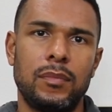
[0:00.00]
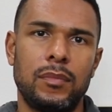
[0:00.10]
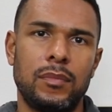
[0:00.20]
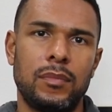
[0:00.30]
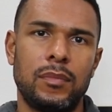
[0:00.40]

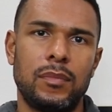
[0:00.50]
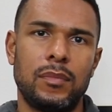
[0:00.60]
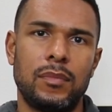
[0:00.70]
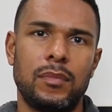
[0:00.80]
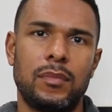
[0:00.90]

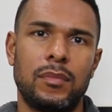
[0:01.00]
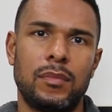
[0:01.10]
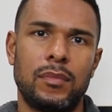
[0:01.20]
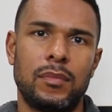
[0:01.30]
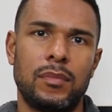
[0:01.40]

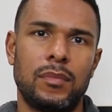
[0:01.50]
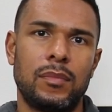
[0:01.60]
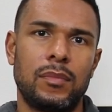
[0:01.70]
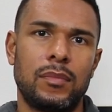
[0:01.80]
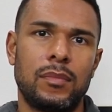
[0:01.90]

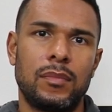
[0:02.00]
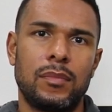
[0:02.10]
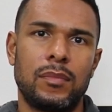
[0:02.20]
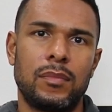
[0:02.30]
[no speech]